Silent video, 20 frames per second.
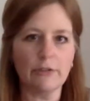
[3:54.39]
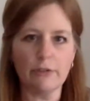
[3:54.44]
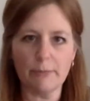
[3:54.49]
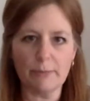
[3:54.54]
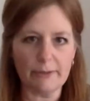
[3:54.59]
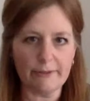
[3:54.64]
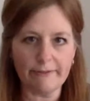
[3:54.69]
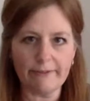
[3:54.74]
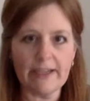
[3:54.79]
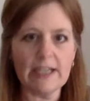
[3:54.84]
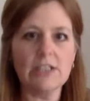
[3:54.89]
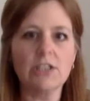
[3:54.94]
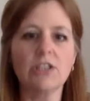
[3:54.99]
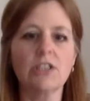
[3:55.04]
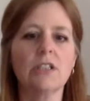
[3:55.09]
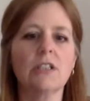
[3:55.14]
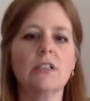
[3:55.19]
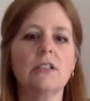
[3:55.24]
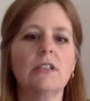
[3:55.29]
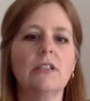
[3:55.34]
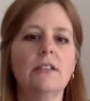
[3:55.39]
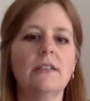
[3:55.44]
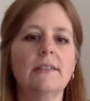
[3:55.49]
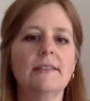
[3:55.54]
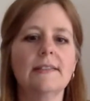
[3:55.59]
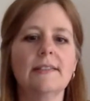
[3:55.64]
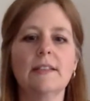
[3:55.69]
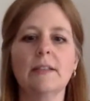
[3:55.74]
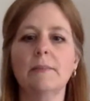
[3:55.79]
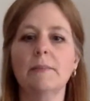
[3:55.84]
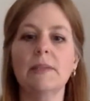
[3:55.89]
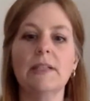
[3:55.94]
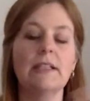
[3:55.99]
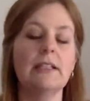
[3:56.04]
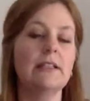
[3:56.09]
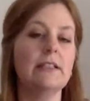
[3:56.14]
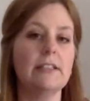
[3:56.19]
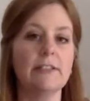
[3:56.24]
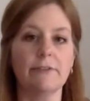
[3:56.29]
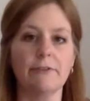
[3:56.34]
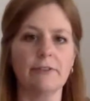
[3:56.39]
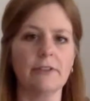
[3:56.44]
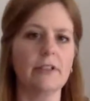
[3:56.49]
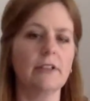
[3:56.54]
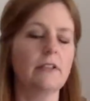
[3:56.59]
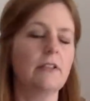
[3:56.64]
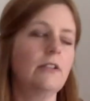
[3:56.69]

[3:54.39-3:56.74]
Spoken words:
of perfection is completely different.